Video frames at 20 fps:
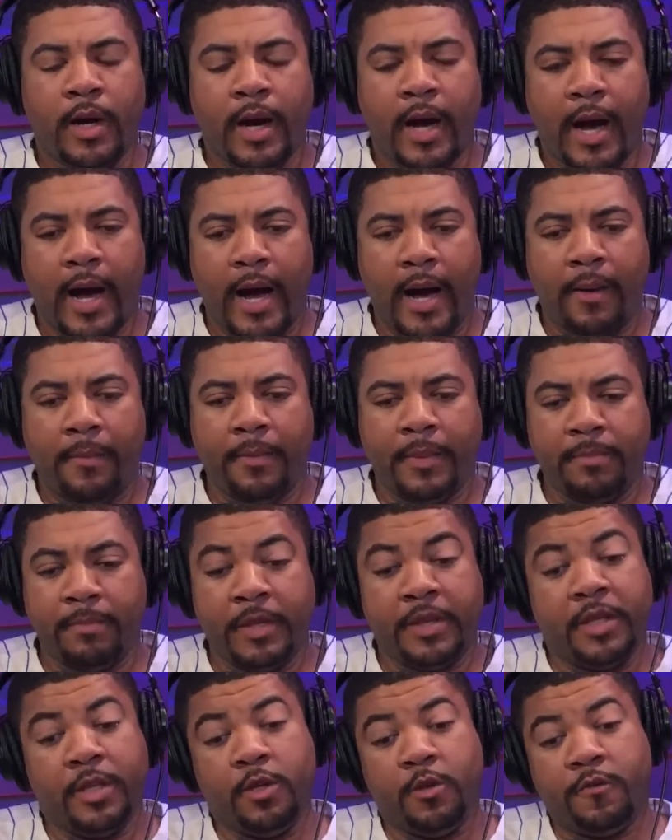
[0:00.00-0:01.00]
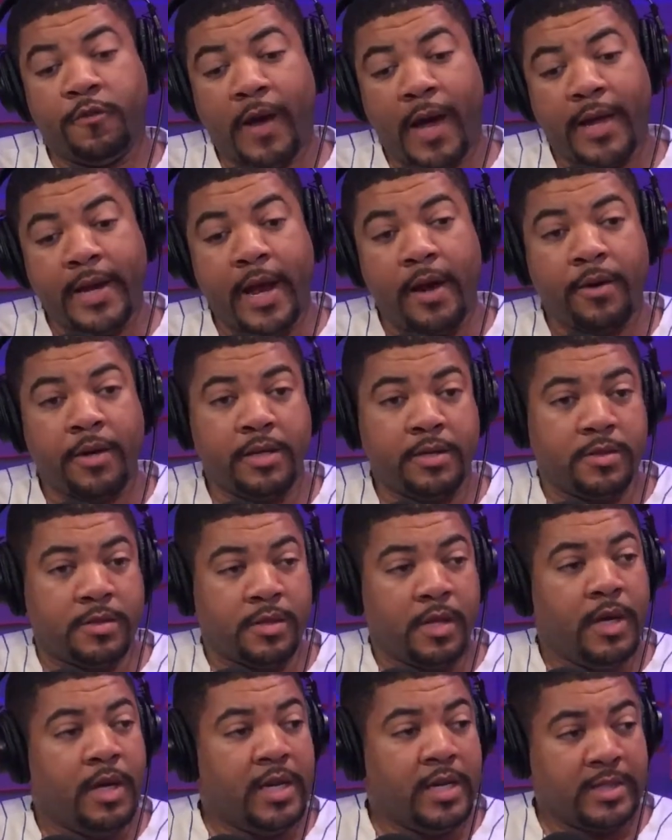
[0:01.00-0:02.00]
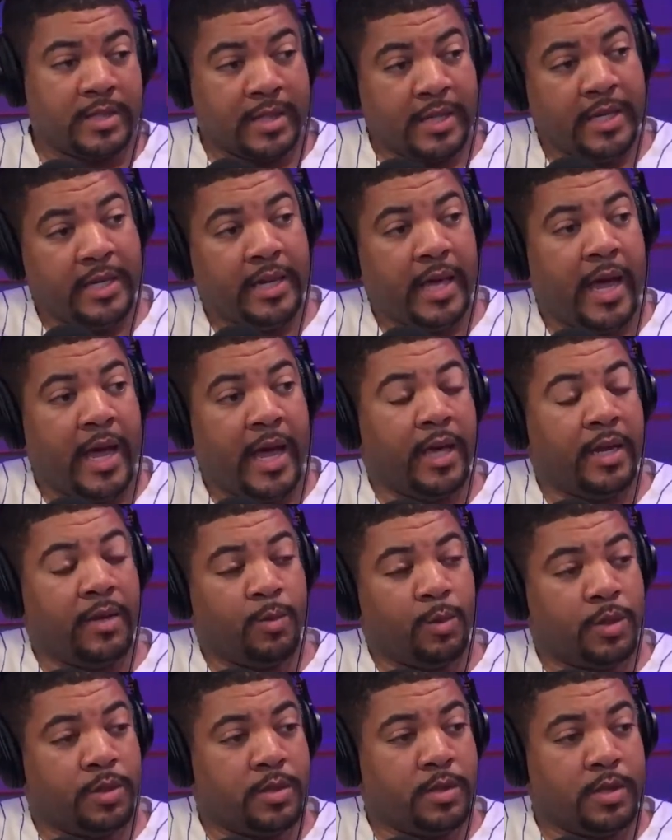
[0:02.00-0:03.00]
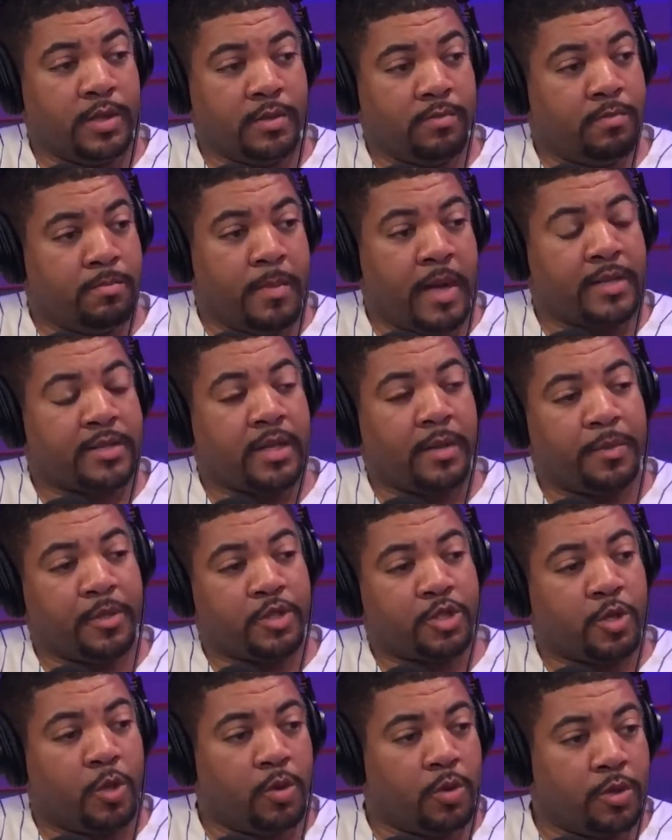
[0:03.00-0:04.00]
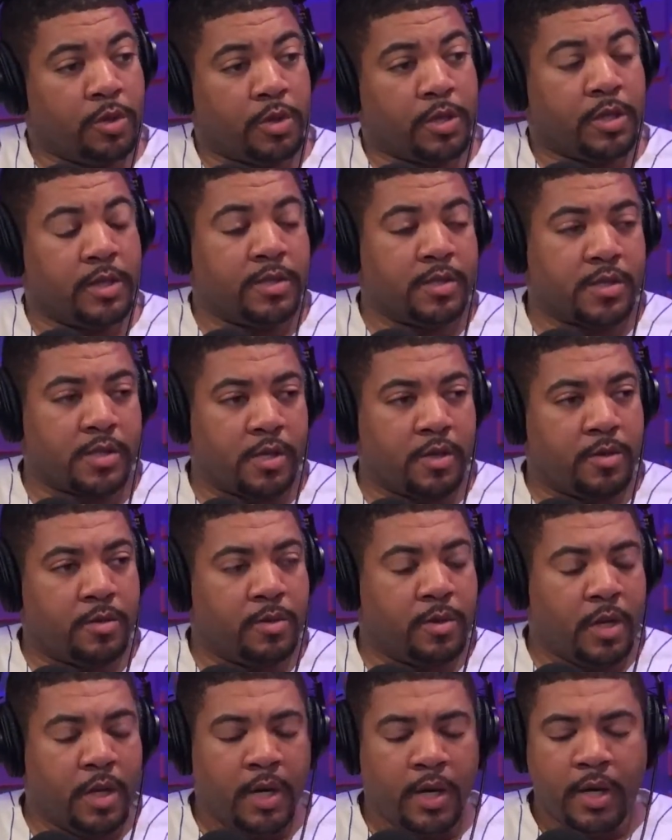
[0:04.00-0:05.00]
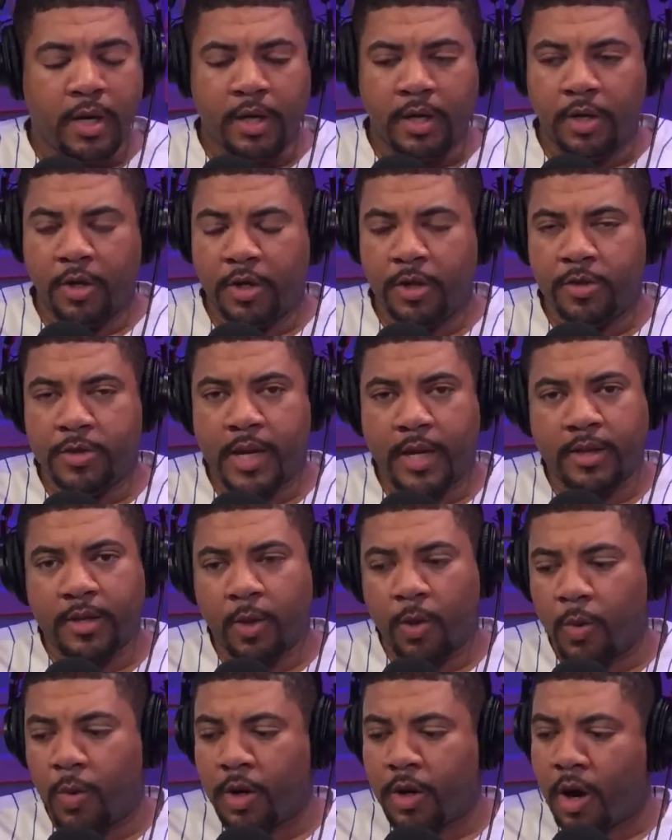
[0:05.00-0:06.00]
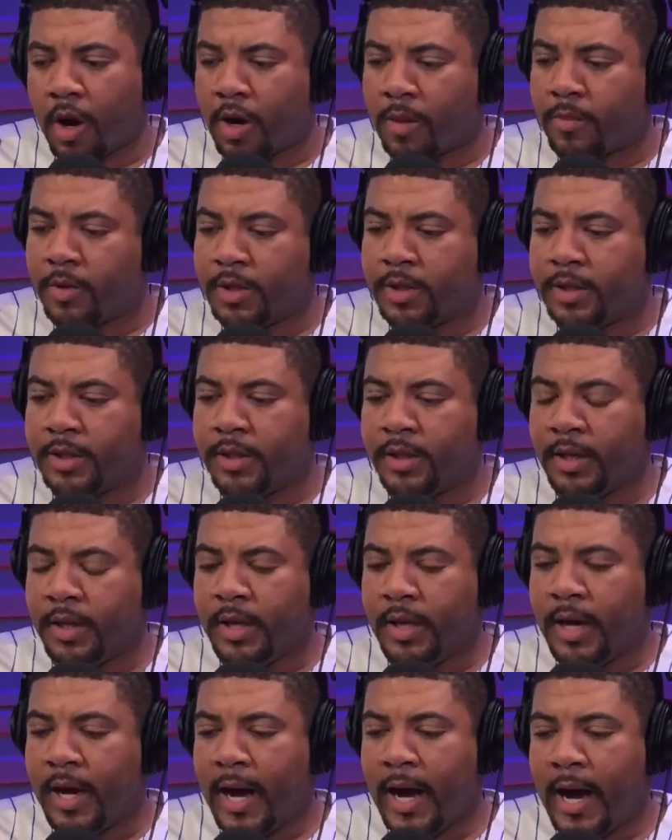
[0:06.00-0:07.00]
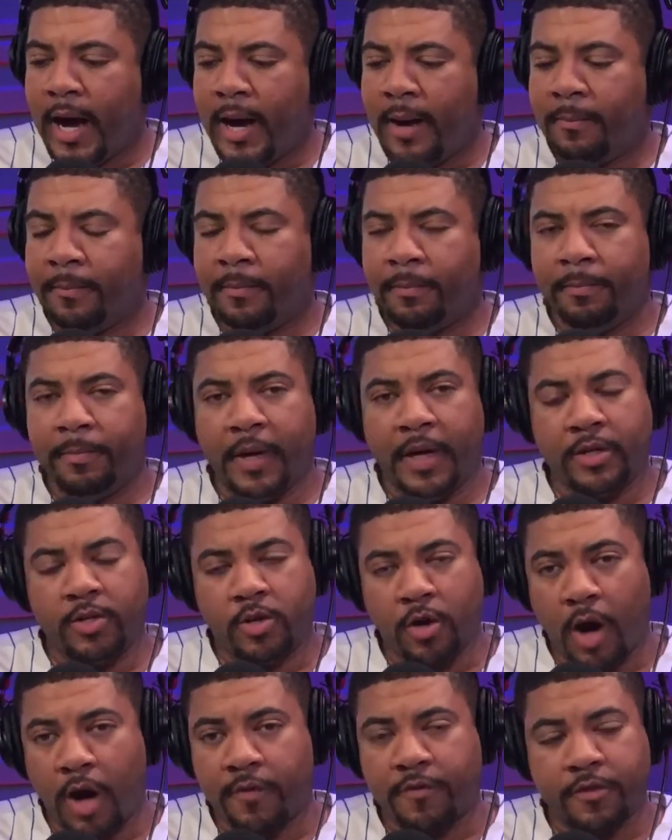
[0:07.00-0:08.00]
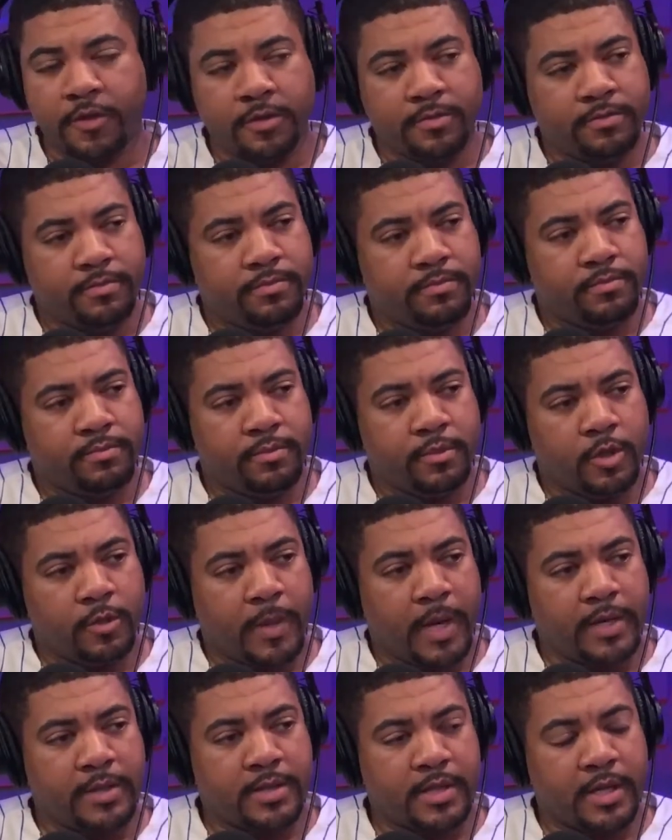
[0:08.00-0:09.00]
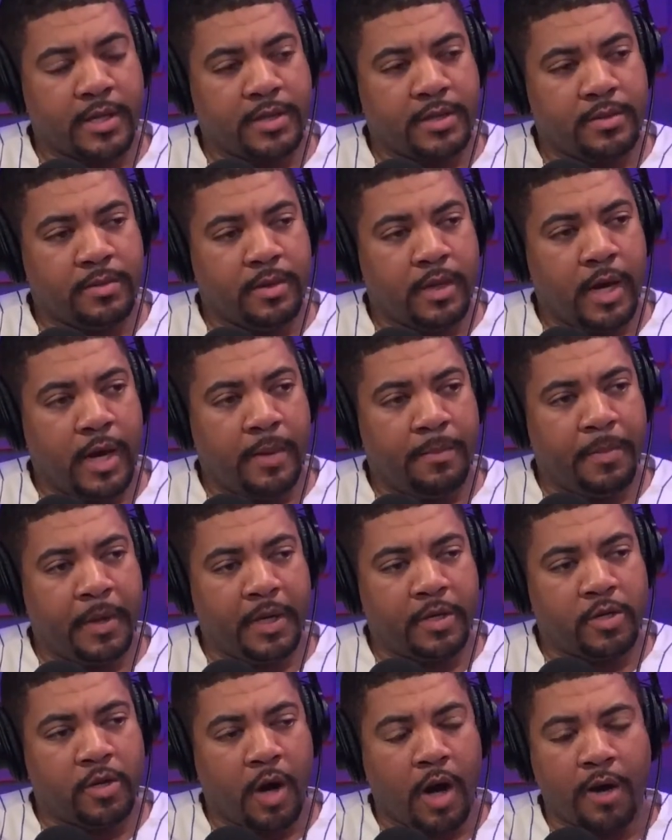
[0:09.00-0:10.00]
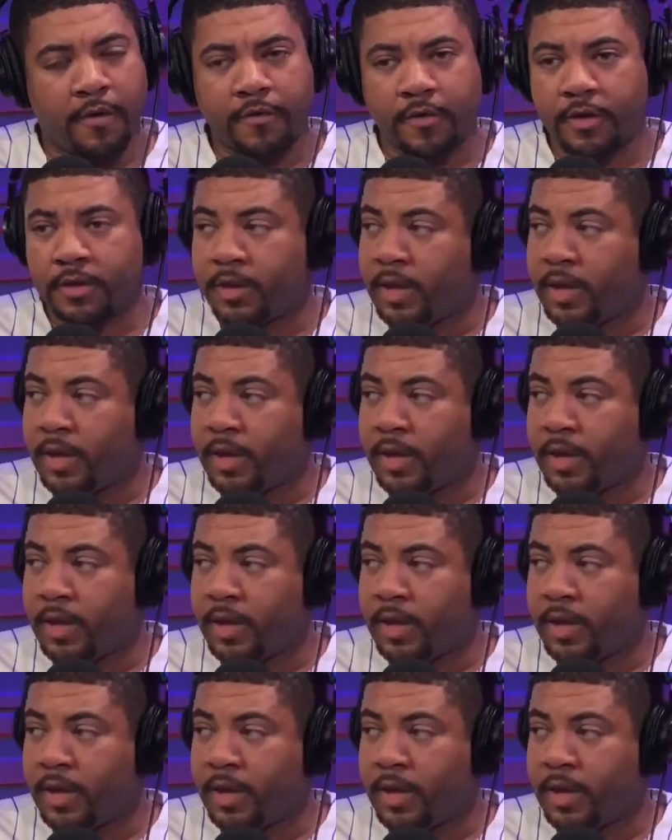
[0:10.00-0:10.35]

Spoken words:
But then you find out his lead he messed up his shoulder, and so, he was out there with one arm really. Bud Crawford. Nobody said Bud Crawford.